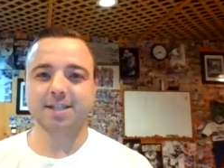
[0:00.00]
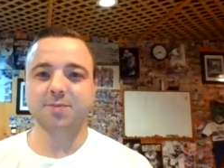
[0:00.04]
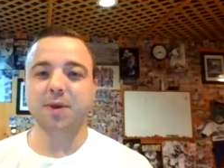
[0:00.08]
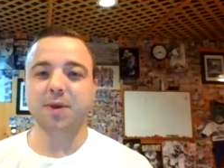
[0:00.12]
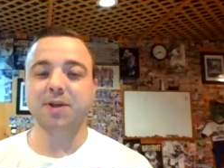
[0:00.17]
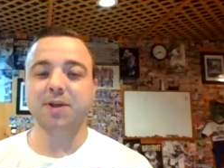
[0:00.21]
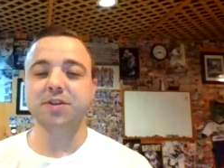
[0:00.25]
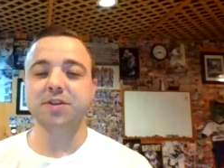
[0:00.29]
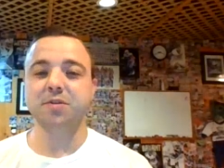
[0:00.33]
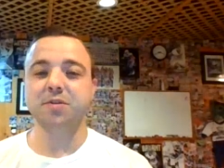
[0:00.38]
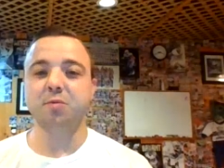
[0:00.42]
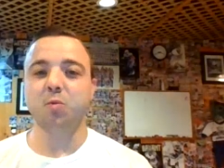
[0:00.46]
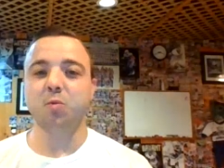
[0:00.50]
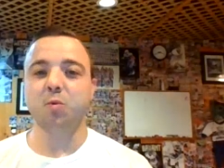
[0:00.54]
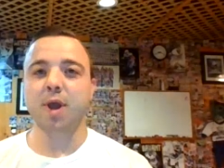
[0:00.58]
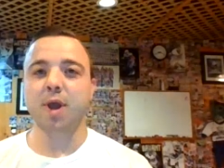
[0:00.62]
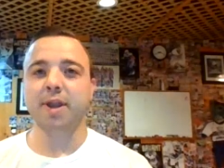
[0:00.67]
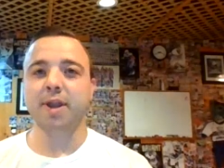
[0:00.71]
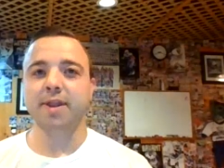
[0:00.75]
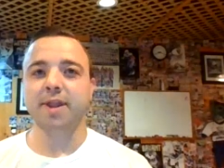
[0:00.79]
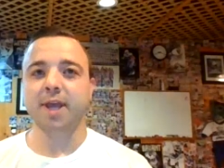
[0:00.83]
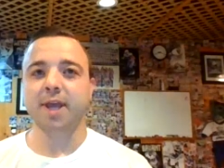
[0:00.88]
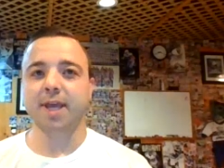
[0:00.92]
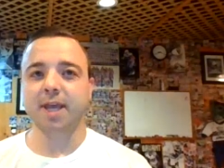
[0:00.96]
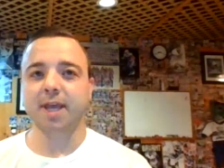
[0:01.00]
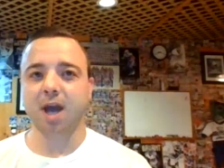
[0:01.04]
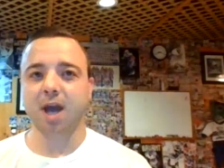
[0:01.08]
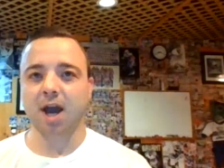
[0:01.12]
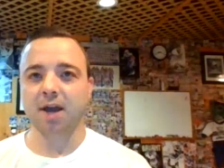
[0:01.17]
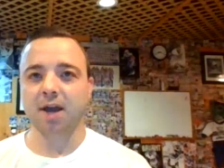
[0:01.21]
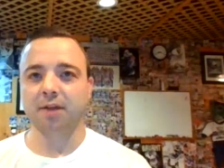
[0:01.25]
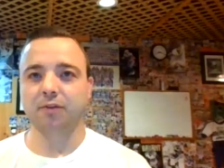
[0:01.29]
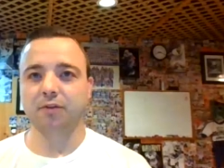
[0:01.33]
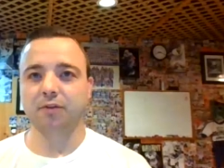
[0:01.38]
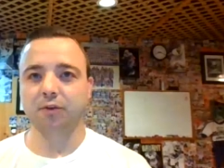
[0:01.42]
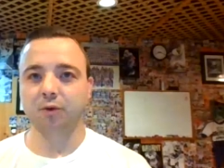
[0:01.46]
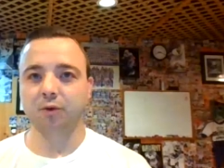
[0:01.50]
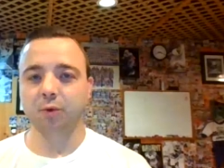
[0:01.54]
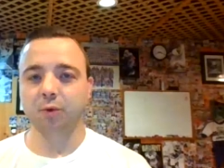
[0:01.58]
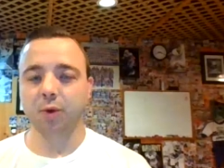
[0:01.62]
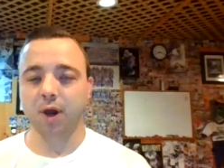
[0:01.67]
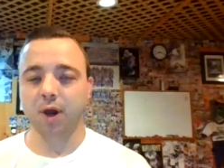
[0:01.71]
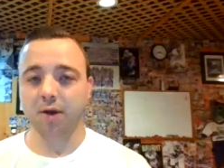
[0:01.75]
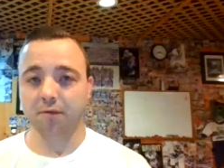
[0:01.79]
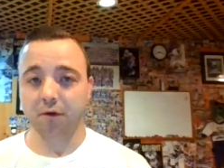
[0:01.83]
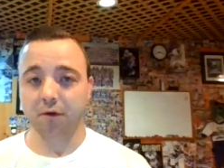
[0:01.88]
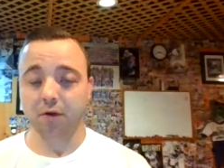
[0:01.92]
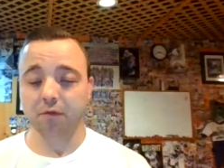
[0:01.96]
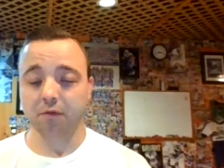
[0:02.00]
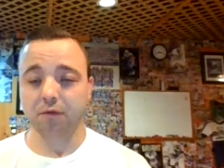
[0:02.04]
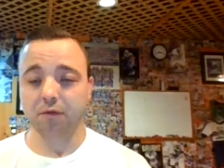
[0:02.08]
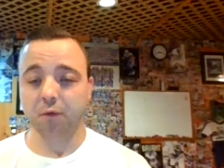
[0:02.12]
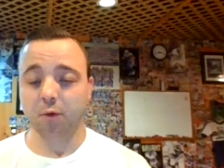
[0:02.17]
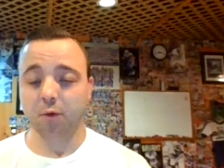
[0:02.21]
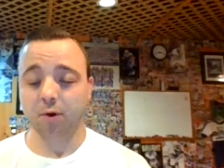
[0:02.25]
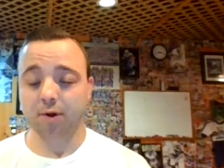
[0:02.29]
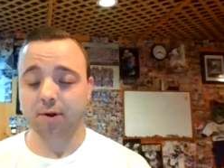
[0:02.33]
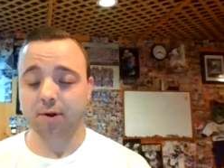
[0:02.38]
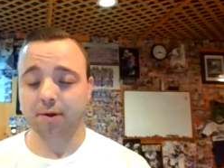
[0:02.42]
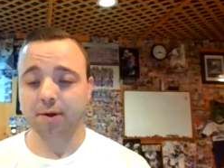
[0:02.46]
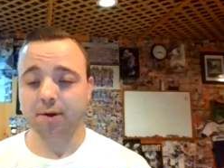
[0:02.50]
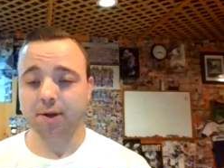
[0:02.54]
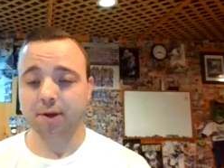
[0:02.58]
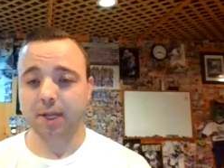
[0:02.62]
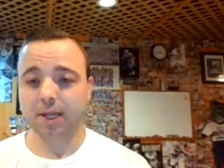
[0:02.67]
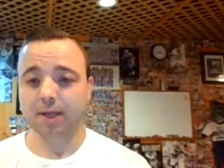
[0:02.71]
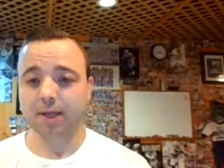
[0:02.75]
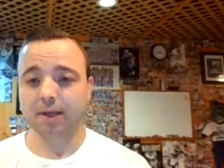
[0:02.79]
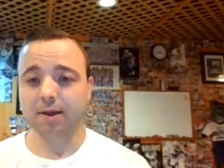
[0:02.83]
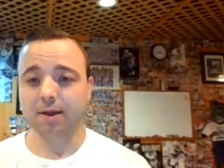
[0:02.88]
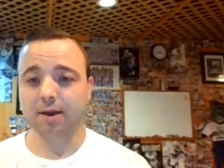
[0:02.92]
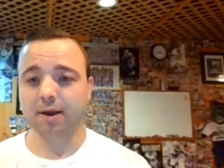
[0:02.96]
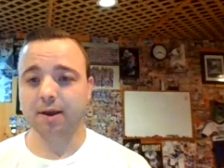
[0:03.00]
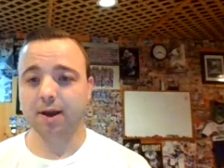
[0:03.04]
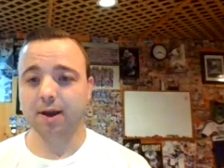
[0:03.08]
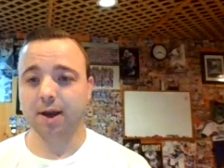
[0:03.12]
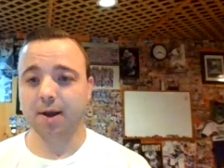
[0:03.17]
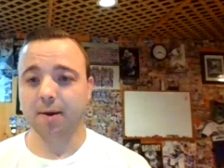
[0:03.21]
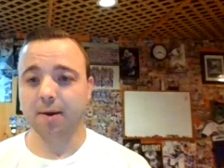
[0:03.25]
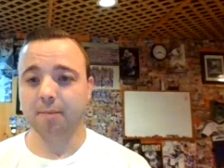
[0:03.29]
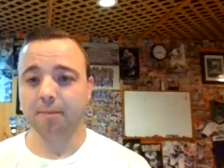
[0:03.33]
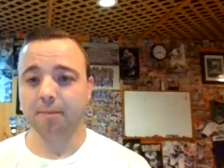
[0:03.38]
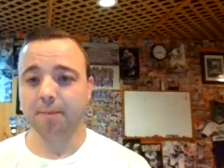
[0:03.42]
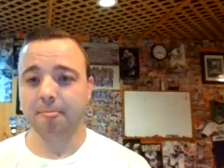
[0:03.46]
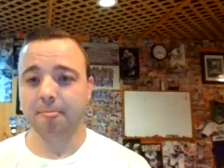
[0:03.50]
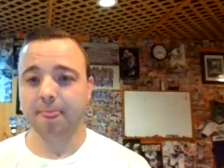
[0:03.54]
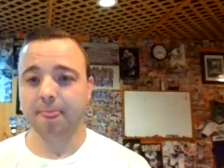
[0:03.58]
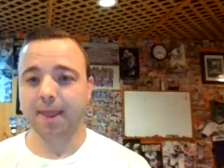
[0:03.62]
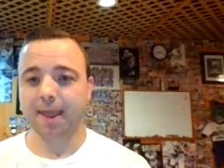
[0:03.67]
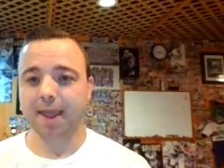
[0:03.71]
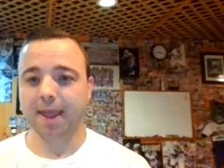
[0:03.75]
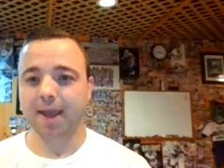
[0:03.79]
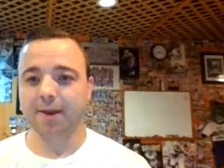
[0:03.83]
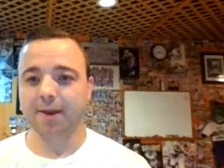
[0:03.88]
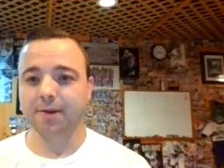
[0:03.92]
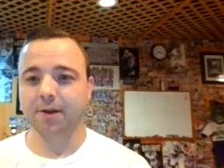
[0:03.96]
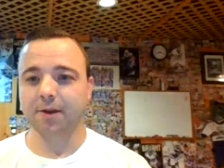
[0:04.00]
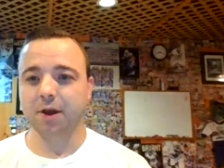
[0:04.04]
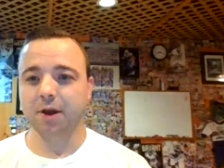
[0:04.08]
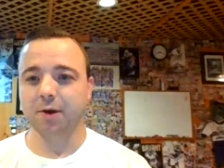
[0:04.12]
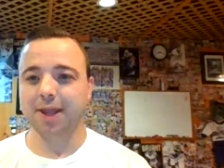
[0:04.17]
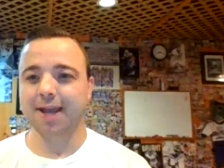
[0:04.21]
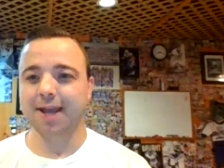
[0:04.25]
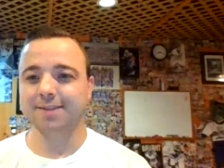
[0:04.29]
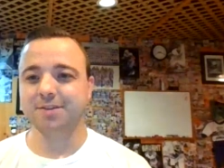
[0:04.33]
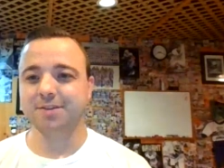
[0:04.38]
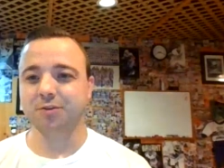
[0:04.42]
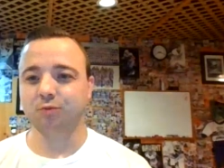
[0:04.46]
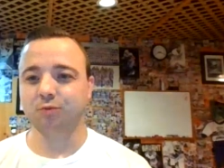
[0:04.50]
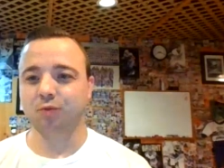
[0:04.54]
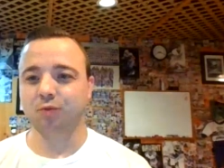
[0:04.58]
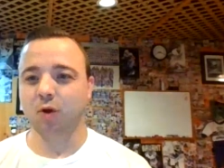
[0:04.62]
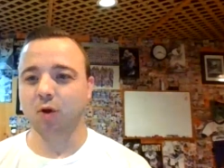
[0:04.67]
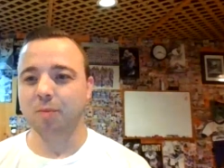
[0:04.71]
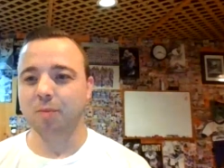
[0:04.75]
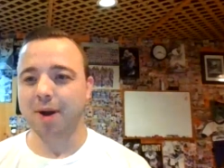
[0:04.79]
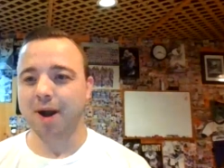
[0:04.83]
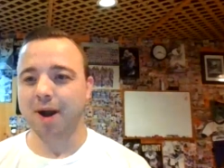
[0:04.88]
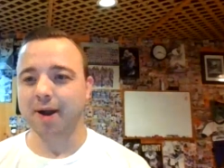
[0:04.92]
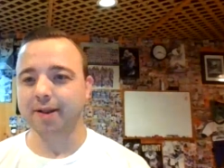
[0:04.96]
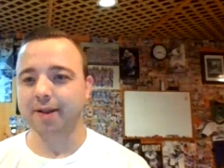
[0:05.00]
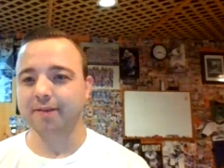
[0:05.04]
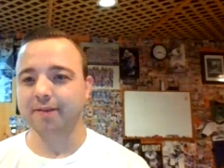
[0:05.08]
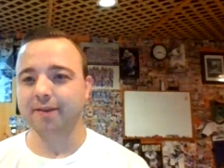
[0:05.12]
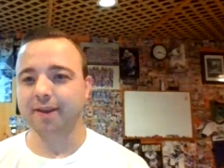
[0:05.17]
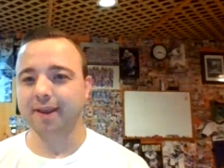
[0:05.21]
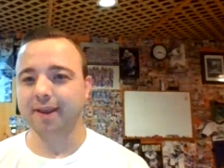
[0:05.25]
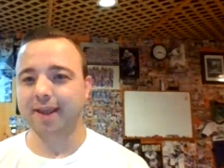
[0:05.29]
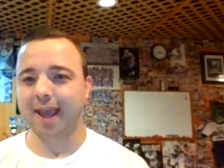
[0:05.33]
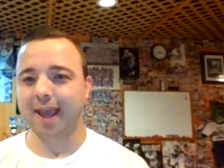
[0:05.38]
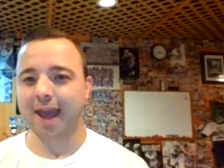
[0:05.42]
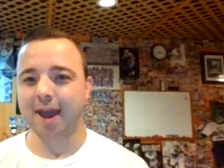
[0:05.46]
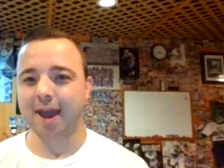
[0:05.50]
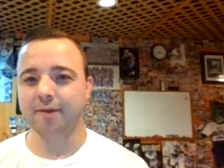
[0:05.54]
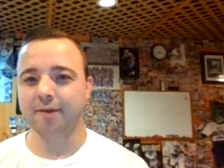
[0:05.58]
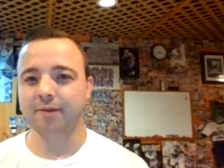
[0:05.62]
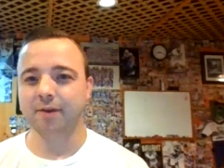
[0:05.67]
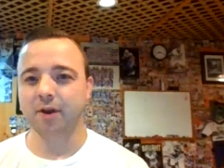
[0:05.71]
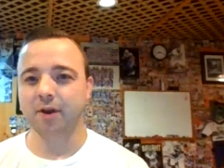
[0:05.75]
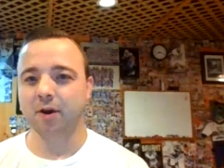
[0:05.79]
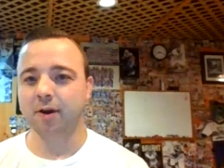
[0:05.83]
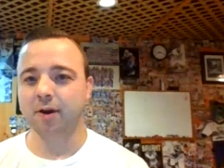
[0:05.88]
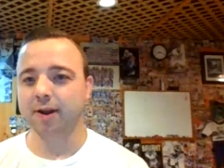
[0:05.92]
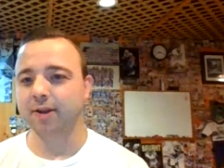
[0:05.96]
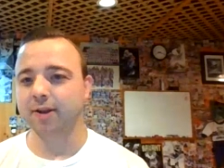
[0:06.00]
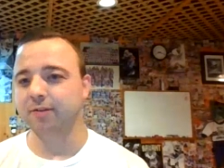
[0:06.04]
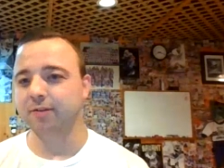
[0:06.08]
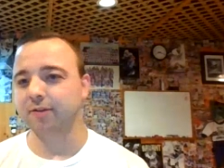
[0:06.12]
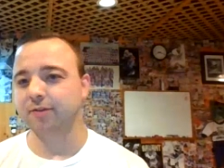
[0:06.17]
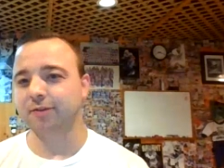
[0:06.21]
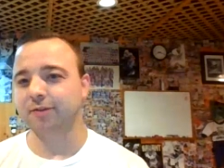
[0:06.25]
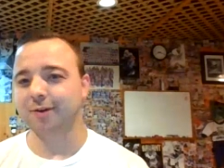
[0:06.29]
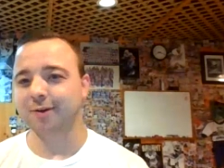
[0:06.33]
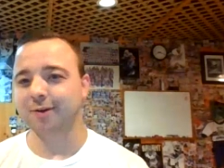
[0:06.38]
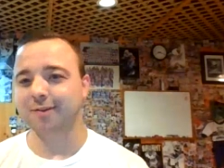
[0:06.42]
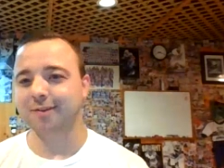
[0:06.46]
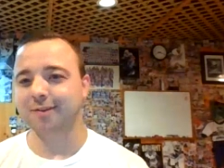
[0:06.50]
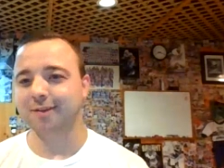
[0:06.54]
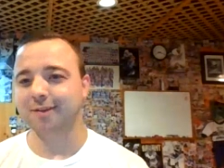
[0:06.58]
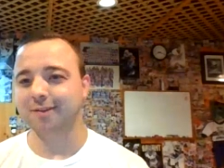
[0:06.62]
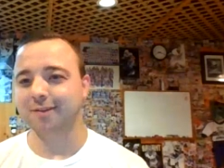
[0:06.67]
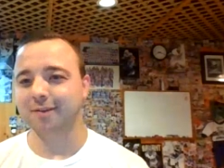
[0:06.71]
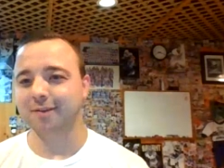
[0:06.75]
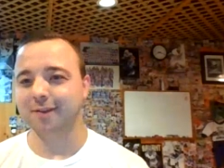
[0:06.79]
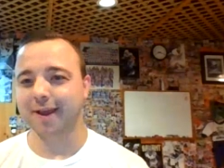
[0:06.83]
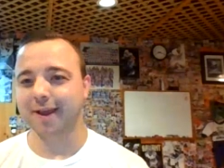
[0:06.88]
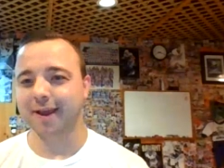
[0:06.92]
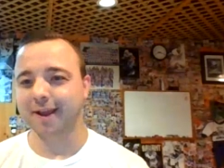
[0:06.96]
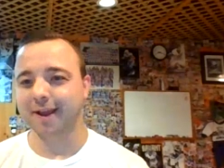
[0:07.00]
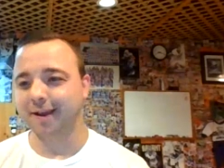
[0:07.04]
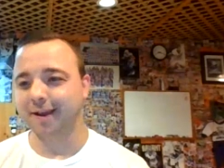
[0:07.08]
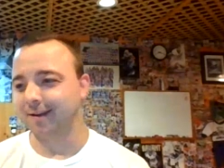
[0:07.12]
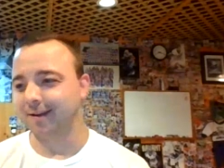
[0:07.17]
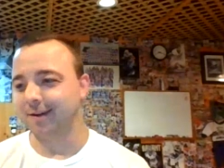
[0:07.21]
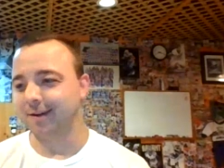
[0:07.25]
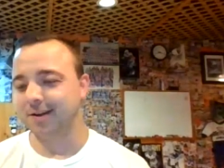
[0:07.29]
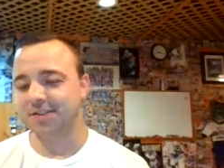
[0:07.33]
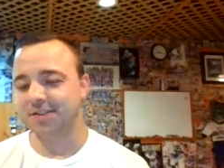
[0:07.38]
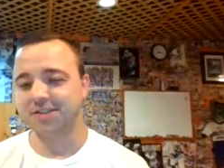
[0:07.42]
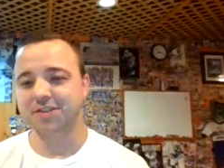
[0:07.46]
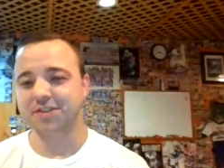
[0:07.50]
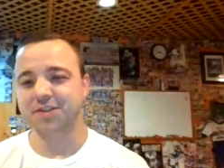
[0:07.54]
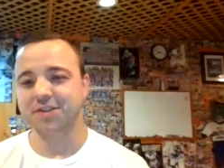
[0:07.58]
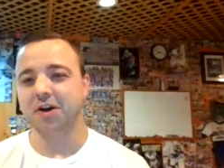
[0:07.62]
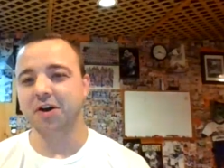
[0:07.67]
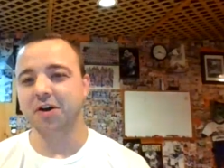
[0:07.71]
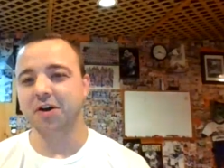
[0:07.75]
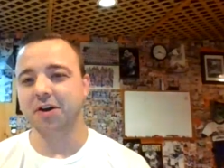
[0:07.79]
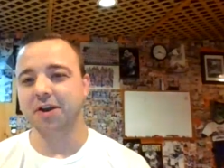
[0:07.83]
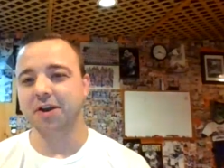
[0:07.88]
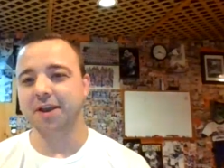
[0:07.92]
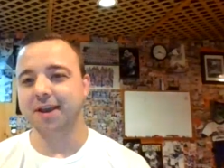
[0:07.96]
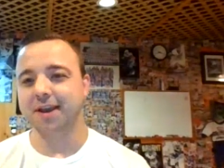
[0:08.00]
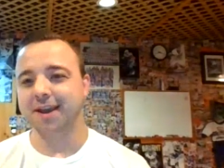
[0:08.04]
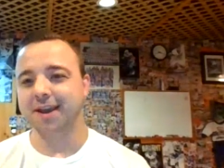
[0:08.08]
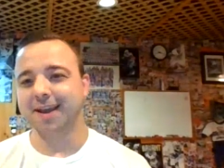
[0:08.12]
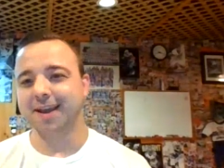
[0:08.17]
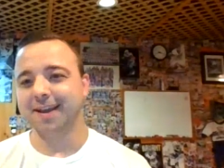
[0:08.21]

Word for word: Especially when they got to uh, Vault Four, um, and you know he has the robot. He's eating caviar, and he just turns into like a slug.